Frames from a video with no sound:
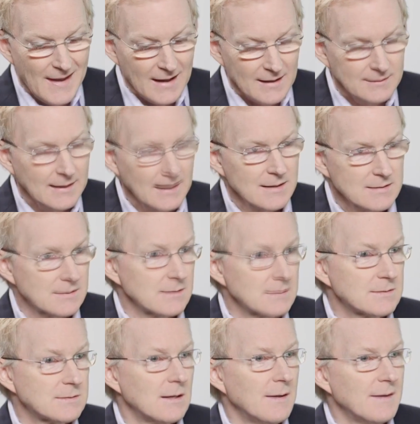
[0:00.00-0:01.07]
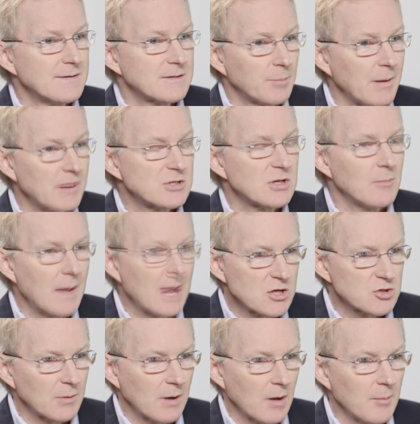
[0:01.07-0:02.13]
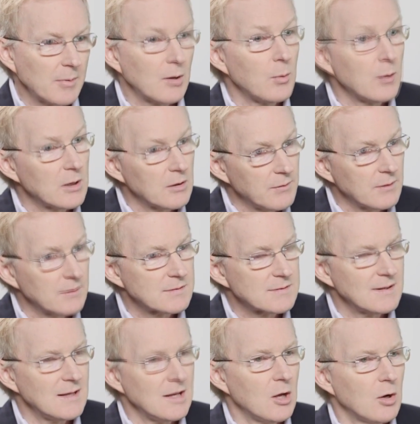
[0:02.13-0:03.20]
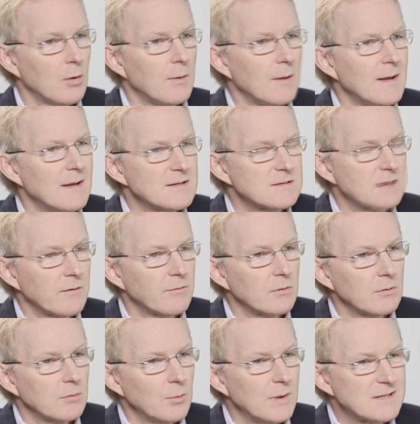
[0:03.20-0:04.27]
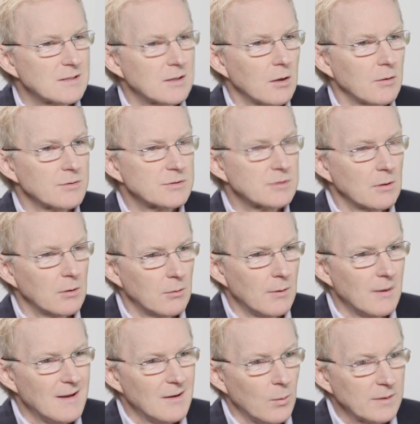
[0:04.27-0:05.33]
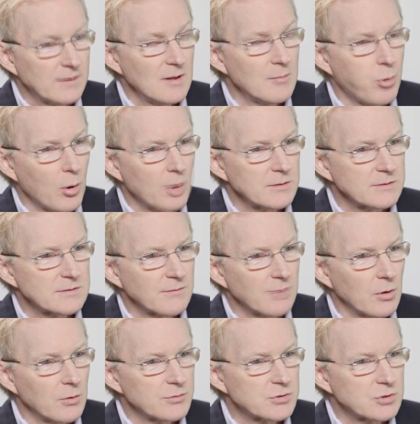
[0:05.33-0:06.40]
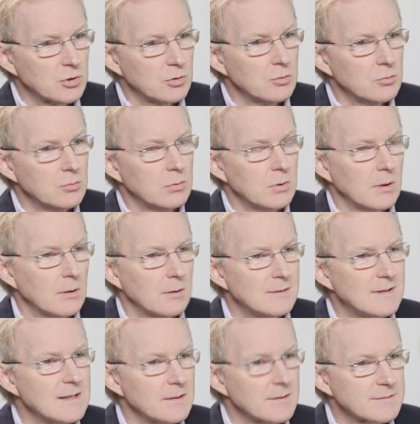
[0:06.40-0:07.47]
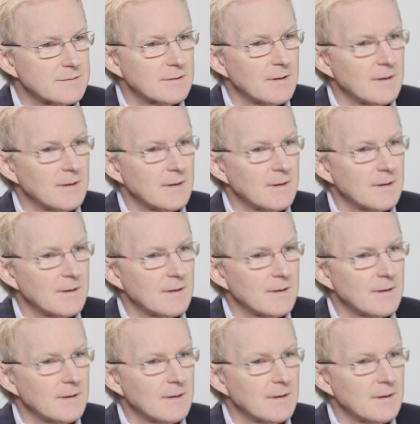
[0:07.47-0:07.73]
and TECSYS, supply chain management company. We interviewed the CEO several weeks ago. So what's the importance of those two deals?